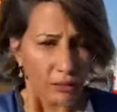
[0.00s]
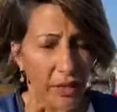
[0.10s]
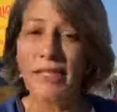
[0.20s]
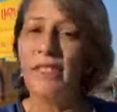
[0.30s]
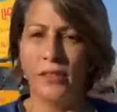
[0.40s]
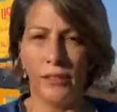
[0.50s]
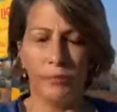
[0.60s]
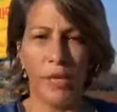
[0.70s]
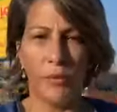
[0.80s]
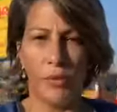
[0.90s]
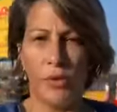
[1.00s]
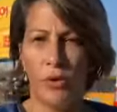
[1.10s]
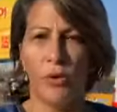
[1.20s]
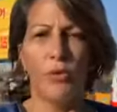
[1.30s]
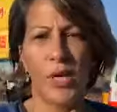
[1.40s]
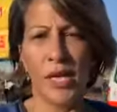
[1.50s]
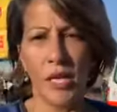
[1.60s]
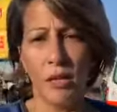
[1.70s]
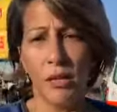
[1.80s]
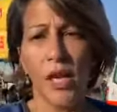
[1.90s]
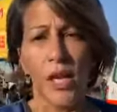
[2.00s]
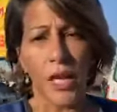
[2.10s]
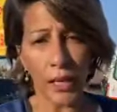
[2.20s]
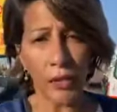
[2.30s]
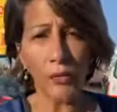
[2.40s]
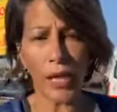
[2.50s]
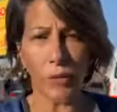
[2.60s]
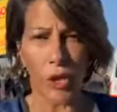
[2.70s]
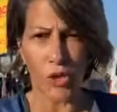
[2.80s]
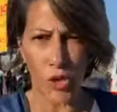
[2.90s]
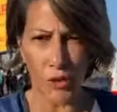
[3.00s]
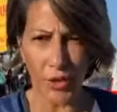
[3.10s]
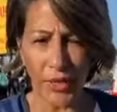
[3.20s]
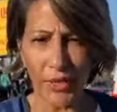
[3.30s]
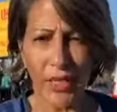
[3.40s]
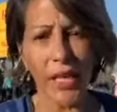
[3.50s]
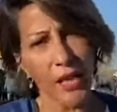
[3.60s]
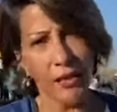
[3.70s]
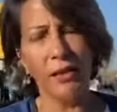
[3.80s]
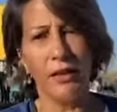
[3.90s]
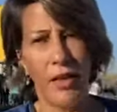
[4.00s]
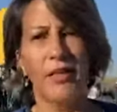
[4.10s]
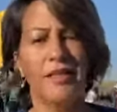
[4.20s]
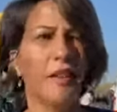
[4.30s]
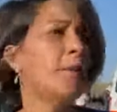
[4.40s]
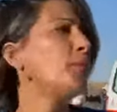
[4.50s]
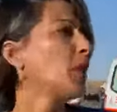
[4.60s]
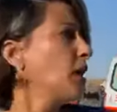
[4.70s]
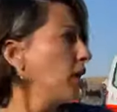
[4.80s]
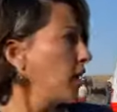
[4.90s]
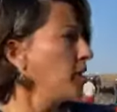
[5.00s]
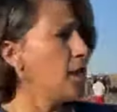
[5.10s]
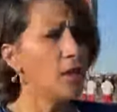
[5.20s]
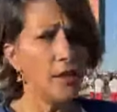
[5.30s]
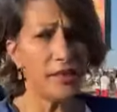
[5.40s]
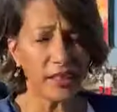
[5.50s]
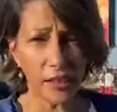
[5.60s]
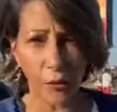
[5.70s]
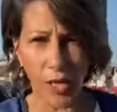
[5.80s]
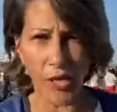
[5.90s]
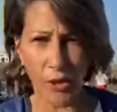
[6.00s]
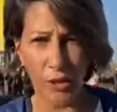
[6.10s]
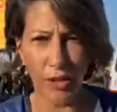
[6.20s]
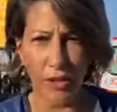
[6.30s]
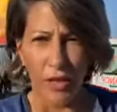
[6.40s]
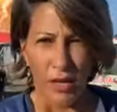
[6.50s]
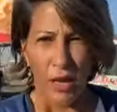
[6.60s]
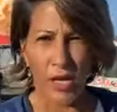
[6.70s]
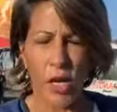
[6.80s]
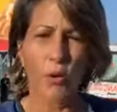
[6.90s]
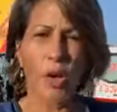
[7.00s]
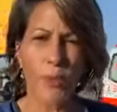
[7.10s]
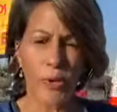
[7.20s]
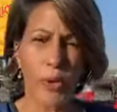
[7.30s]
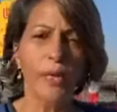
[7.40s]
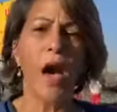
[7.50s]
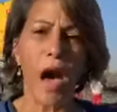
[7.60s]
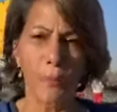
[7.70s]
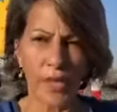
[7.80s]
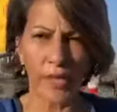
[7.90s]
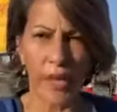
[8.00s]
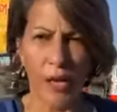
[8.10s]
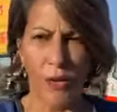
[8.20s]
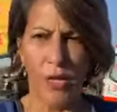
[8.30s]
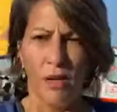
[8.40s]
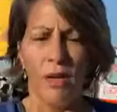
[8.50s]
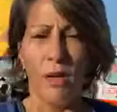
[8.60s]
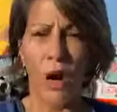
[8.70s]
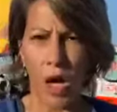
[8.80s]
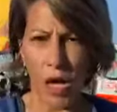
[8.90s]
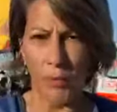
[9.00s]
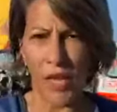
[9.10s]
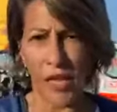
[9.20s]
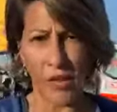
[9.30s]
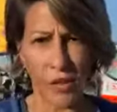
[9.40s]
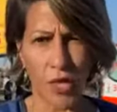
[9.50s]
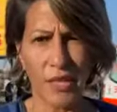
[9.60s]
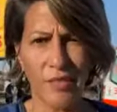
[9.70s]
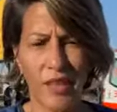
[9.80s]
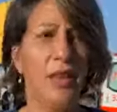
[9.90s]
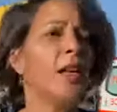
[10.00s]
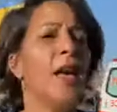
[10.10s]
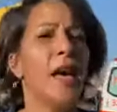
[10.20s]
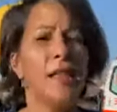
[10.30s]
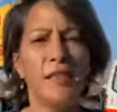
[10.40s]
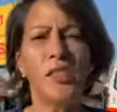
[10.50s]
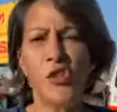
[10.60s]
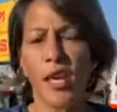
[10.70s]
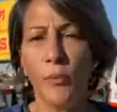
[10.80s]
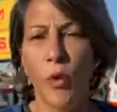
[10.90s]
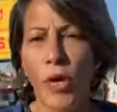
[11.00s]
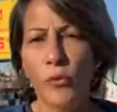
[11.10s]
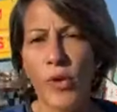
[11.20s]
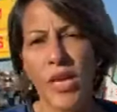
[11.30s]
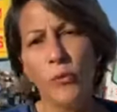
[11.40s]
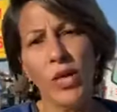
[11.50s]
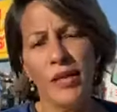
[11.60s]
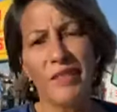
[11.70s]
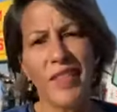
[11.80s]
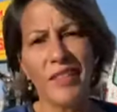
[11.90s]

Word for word: dozens of people, were killed including one journalist in Gaza. In here, the situation are going between up and down, calm and crazy. At this checkpoint, we witnessed